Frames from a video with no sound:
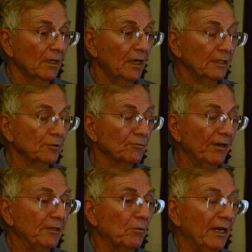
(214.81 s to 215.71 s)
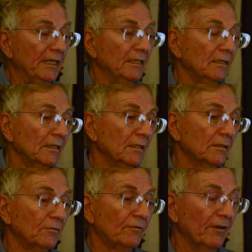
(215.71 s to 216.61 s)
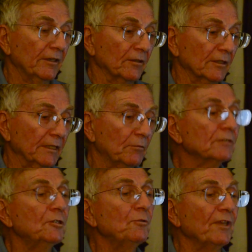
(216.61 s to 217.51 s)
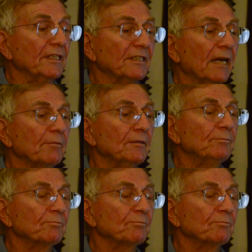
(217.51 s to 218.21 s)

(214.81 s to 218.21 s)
I learned right away, very early. Well, two things happened.